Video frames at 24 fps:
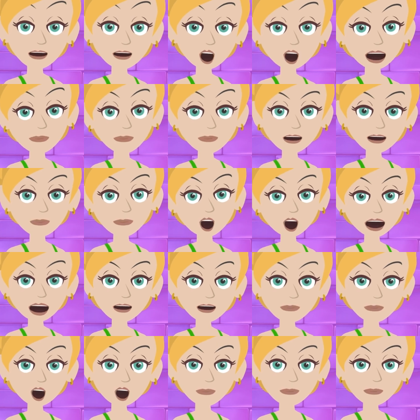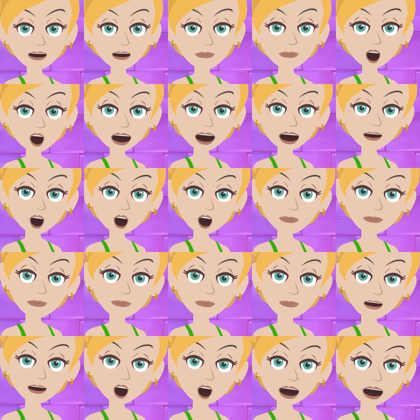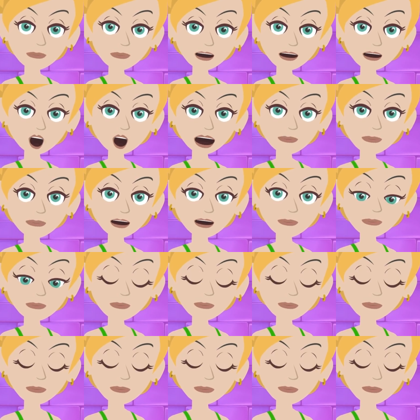even when it doesn't look like it is over here and over here.